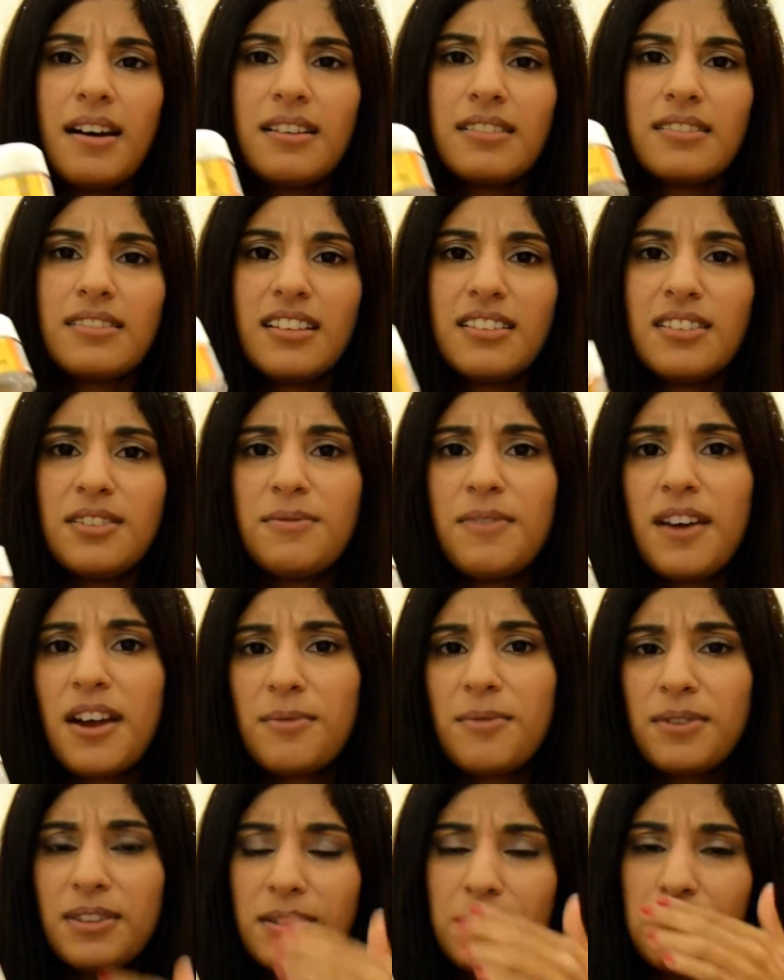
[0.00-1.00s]
satisfied
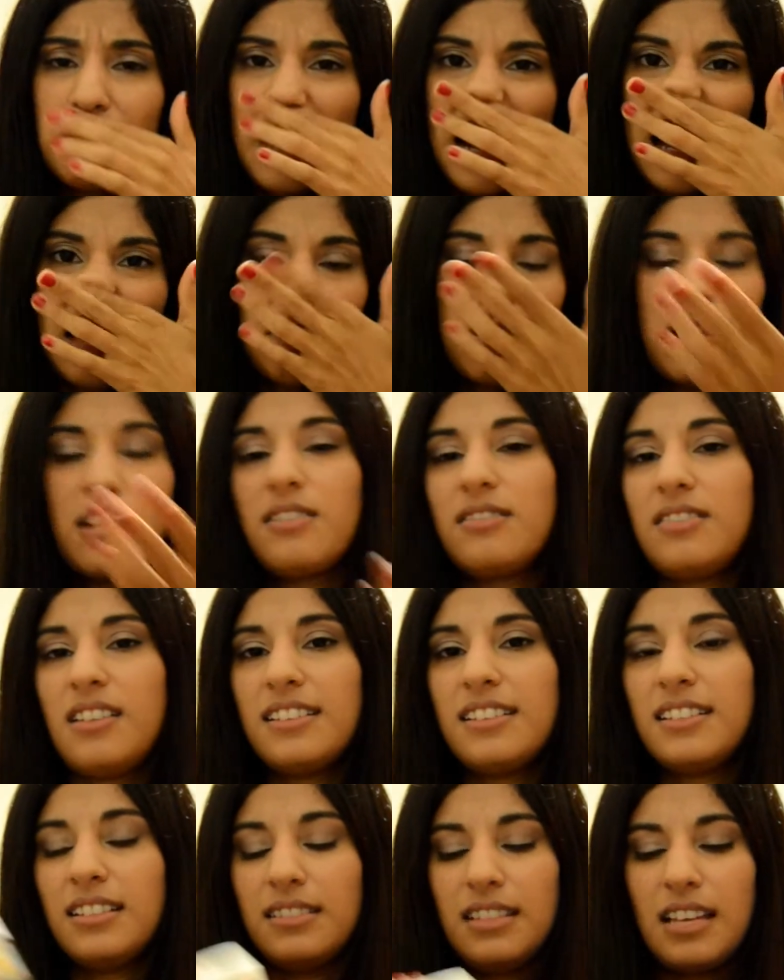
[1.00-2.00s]
with this brand because,
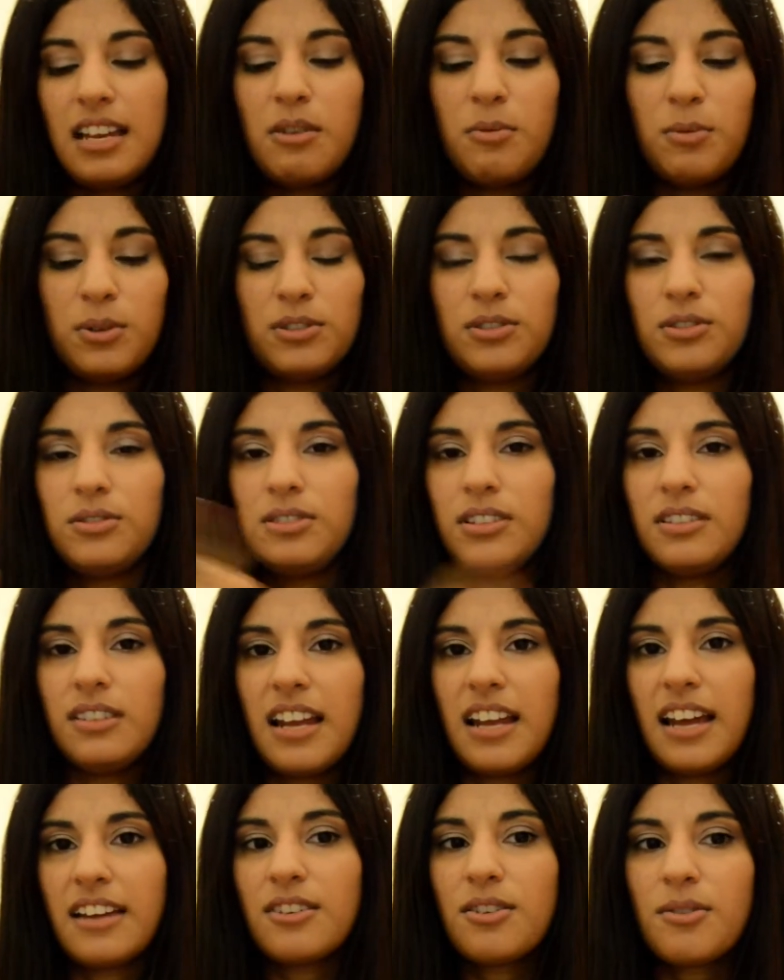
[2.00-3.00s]
as I said, I was using the
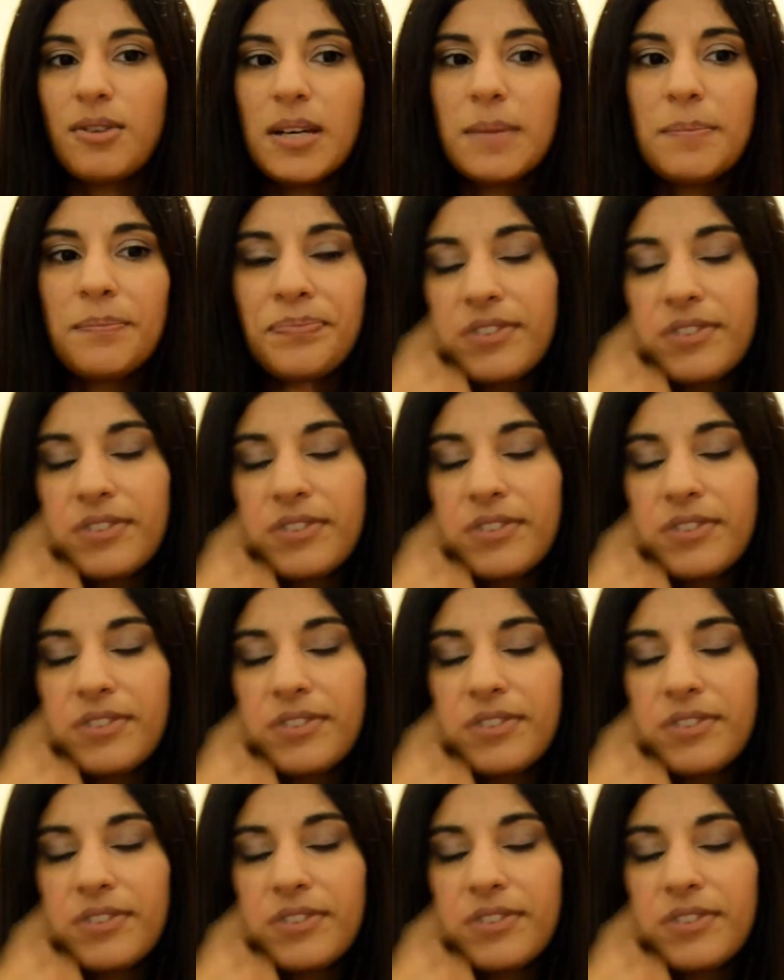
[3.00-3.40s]
night cream,